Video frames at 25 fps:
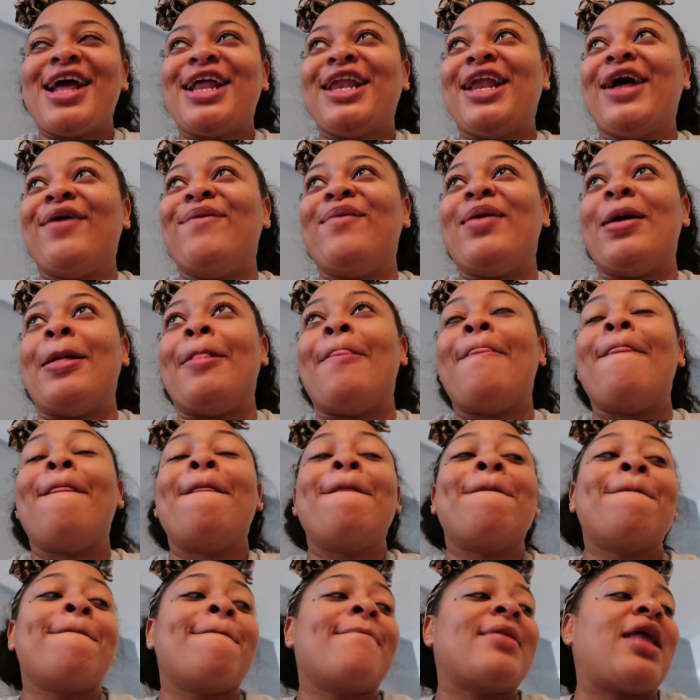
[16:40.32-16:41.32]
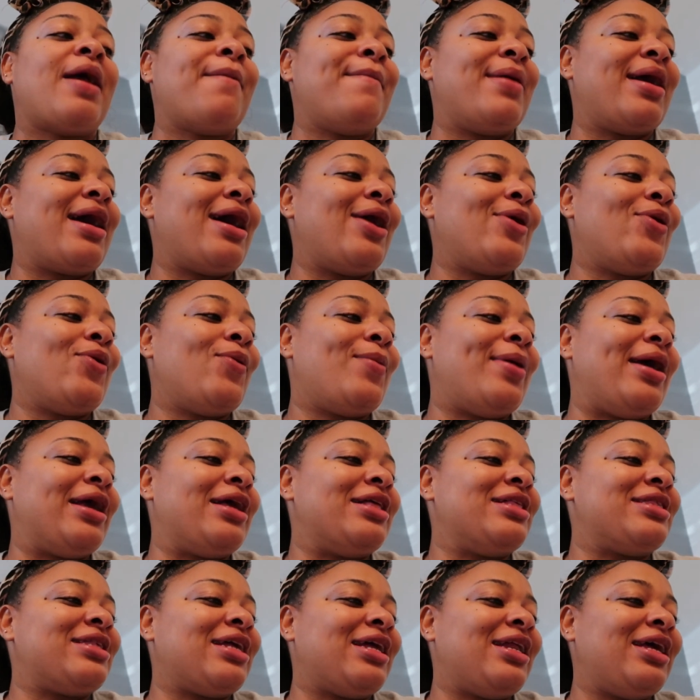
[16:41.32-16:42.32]
Nah man. But I gotta go
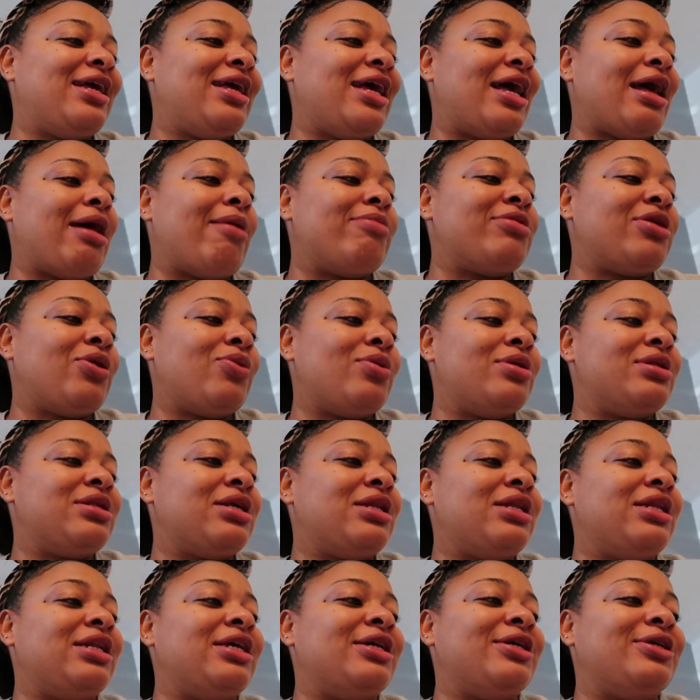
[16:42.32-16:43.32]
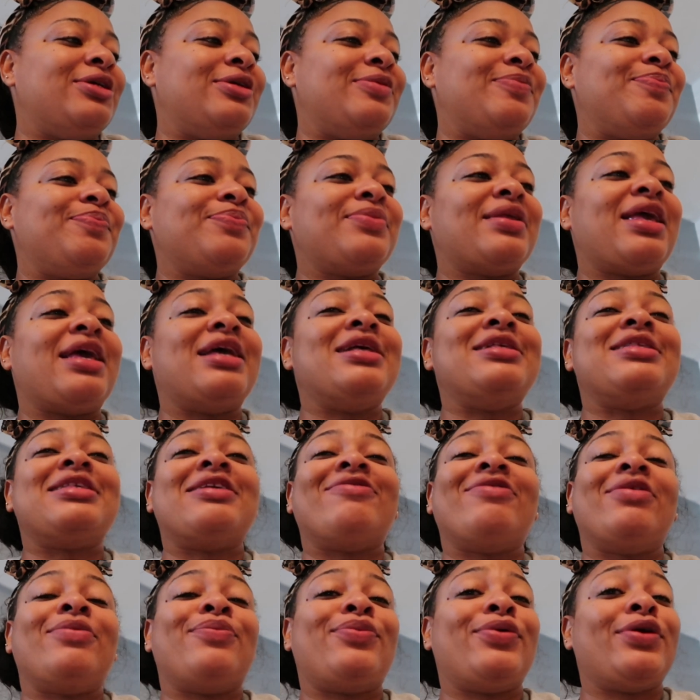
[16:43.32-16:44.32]
back inside of Gab's. I was in there. It's
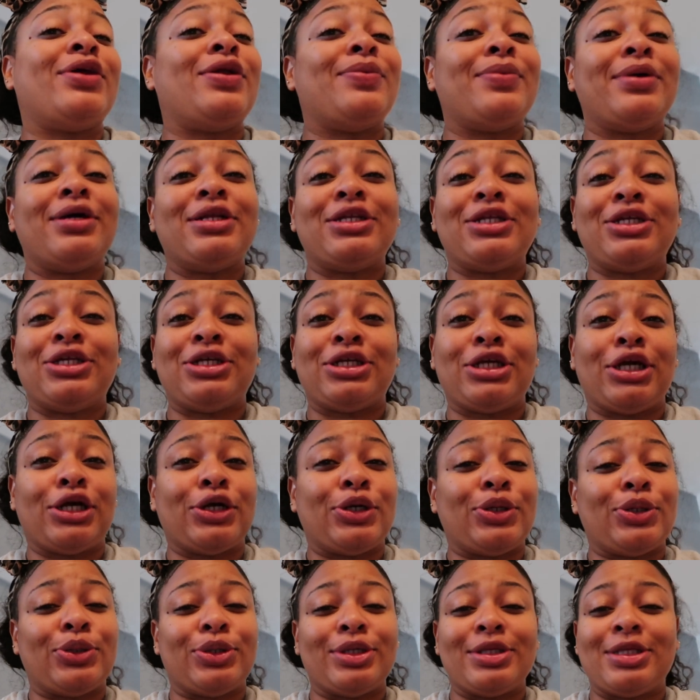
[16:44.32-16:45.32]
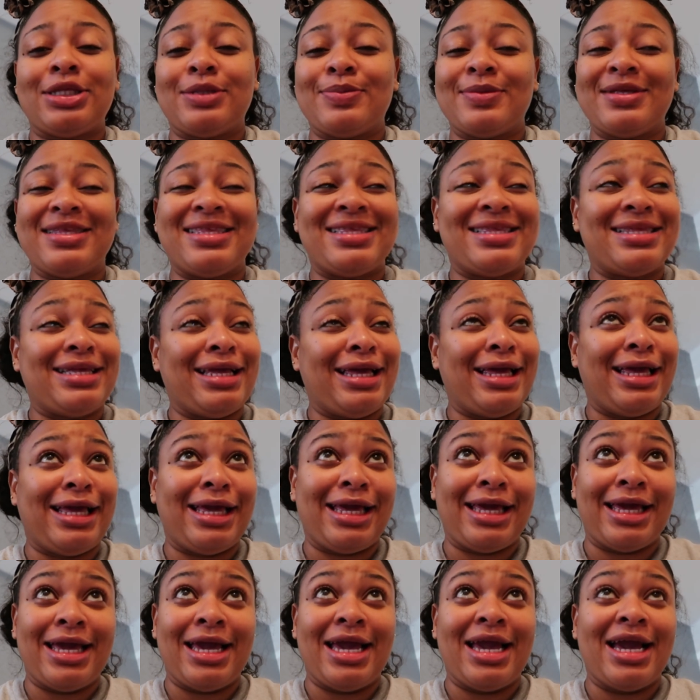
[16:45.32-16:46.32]
giving pretty much
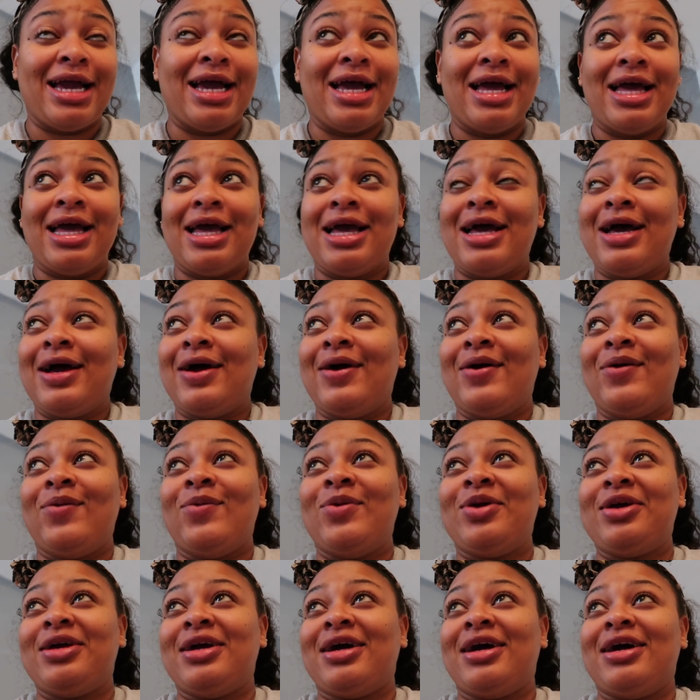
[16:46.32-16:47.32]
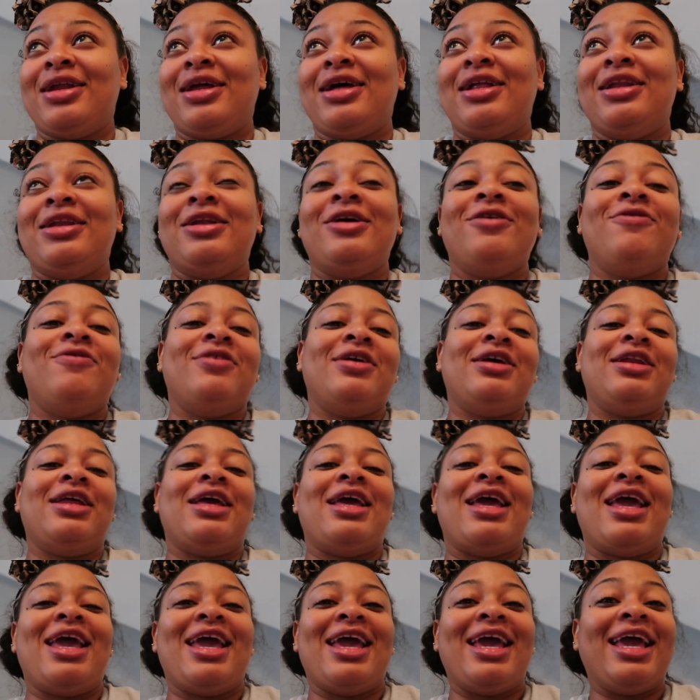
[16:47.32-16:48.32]
Christmassy. Oh my god, I love
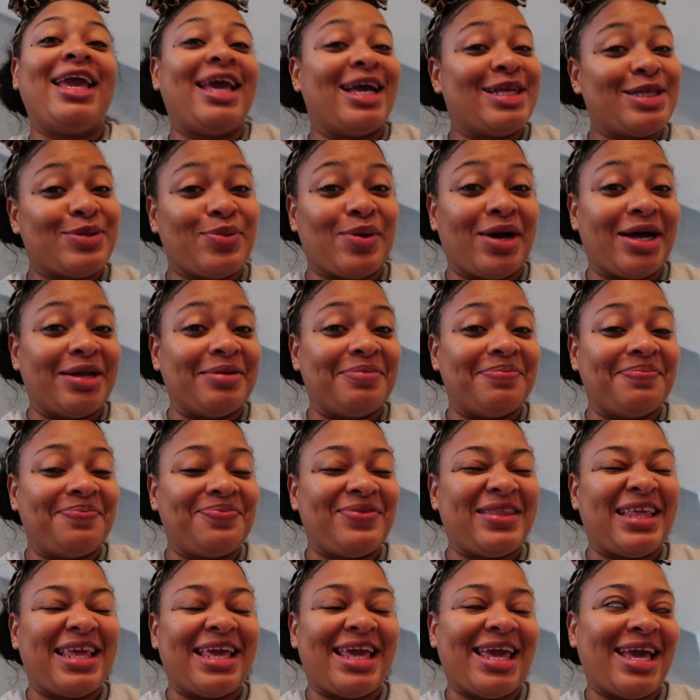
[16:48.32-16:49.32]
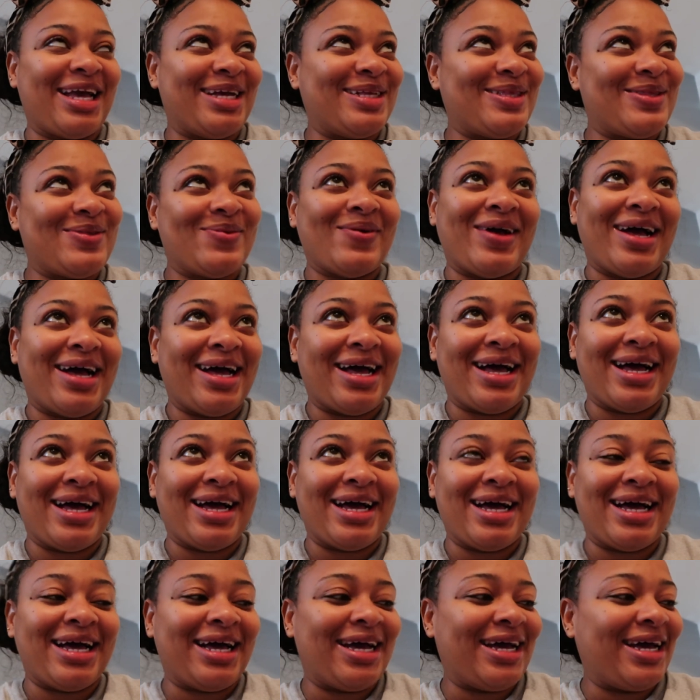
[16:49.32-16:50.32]
it. And guess what? Guess
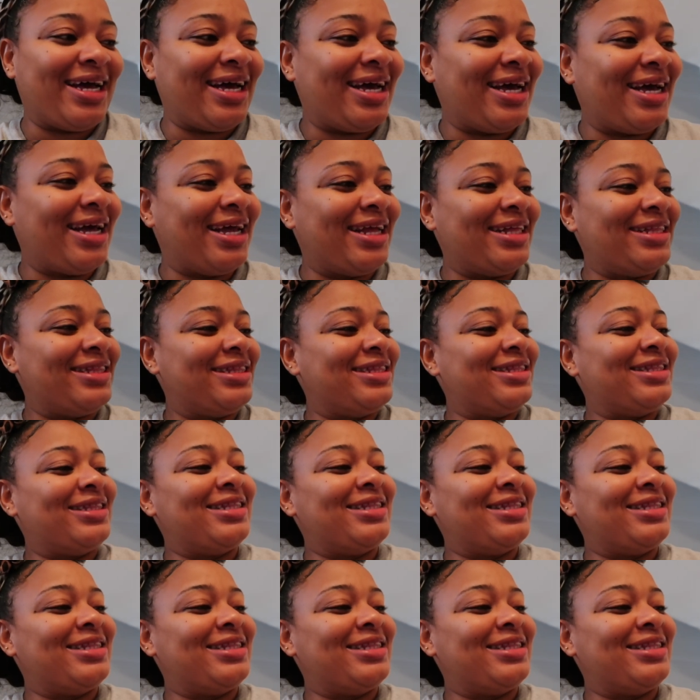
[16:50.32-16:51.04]
what?